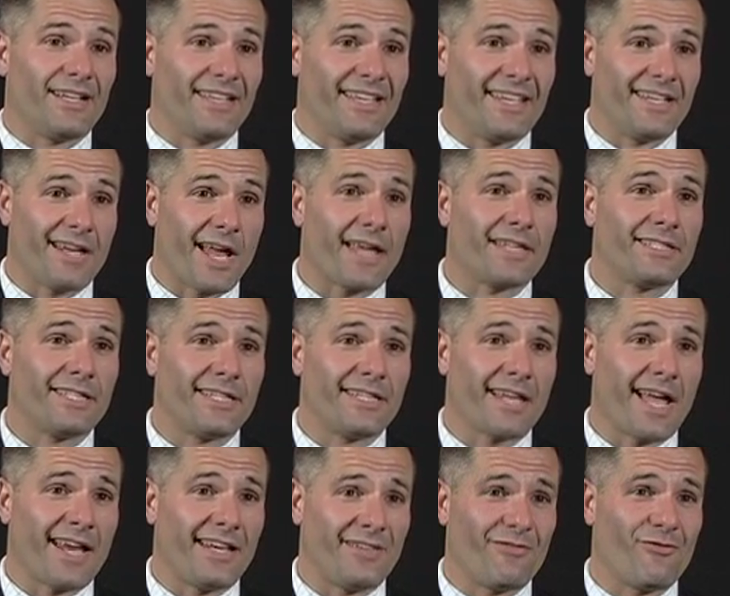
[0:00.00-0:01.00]
in
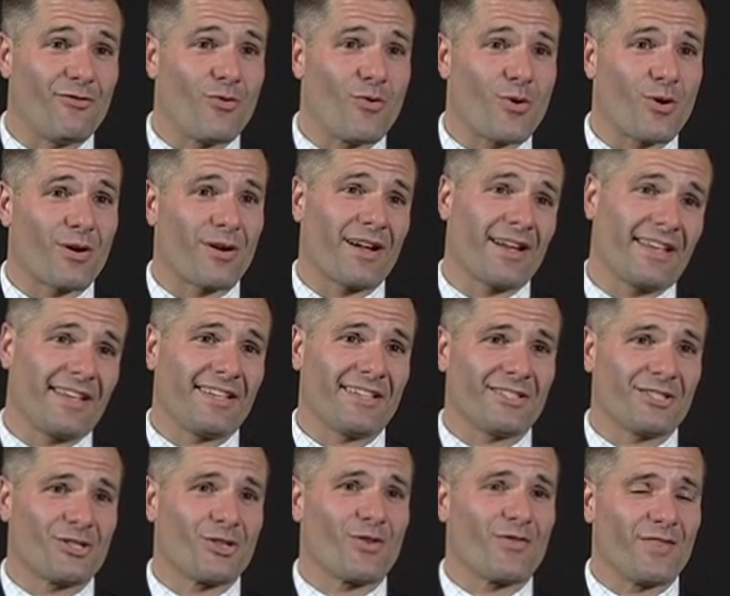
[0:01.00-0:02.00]
1994, I
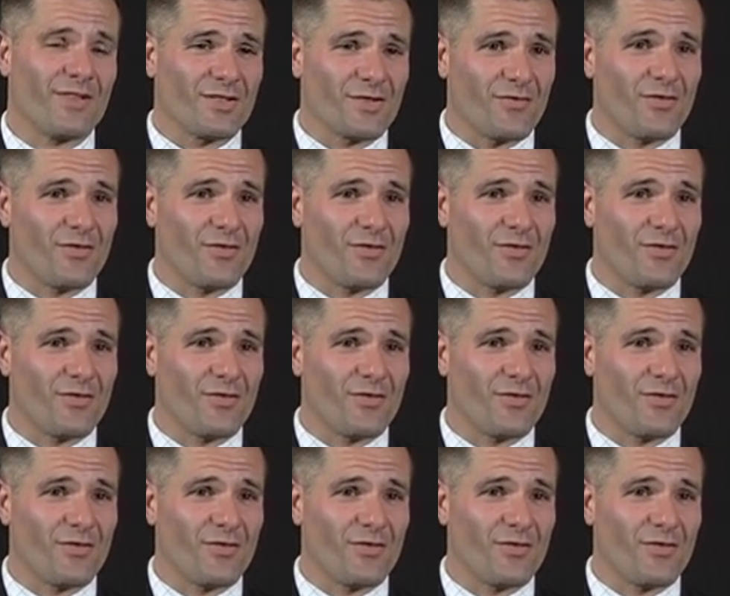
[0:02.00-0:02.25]
served as